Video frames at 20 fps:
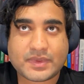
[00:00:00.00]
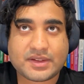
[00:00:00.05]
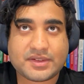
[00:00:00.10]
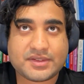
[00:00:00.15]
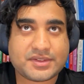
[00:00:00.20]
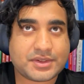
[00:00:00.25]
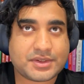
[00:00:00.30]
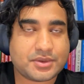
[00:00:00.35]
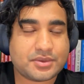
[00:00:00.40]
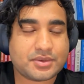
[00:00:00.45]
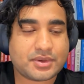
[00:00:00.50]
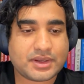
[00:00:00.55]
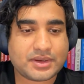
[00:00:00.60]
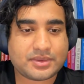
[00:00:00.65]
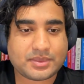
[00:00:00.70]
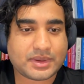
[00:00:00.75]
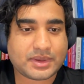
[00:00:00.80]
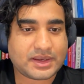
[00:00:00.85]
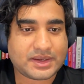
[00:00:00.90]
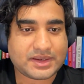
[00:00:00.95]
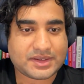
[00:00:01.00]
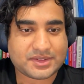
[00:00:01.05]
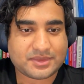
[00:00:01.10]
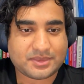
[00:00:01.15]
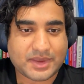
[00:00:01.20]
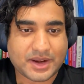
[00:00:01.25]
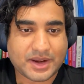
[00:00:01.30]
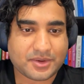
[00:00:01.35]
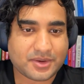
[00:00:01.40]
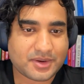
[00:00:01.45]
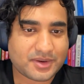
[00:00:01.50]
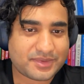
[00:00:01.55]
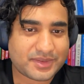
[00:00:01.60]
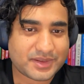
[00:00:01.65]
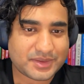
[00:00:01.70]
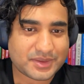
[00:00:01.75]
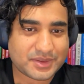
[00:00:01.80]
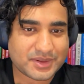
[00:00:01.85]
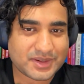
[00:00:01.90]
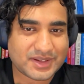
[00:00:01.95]
So it really doesn't matter if
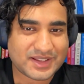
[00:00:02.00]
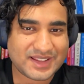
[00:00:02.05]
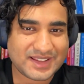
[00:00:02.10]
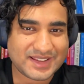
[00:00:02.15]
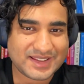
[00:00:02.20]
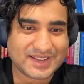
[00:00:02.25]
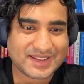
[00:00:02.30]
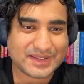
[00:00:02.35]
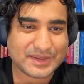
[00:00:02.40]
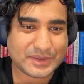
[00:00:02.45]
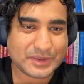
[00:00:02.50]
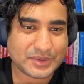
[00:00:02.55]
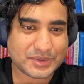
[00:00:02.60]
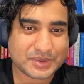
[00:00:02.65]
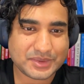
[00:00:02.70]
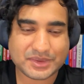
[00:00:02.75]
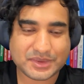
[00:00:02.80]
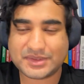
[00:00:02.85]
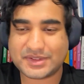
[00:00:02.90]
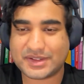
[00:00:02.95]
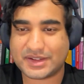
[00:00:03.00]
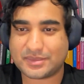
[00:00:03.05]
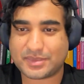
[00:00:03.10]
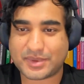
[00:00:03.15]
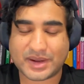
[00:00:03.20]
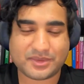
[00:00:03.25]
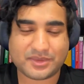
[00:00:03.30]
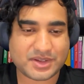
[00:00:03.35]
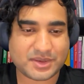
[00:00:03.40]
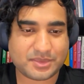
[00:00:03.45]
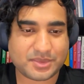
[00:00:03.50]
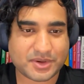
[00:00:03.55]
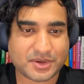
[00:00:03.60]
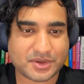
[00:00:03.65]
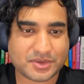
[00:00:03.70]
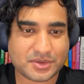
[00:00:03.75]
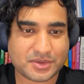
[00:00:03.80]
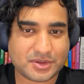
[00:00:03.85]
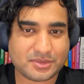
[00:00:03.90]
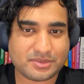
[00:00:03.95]
you're using the privacy
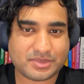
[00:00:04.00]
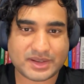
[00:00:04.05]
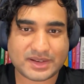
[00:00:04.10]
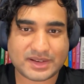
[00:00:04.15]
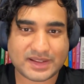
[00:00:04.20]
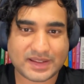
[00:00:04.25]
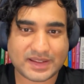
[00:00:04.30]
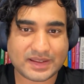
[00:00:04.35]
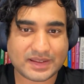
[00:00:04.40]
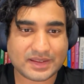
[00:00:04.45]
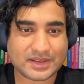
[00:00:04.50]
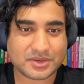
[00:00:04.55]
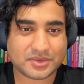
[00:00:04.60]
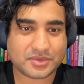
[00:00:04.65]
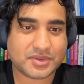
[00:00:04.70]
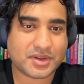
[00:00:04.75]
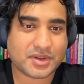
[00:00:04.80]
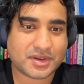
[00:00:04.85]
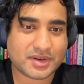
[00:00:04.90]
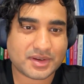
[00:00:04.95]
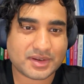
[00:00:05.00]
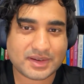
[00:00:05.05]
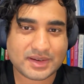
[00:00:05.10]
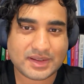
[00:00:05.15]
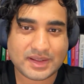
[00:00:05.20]
protocol, but like you've got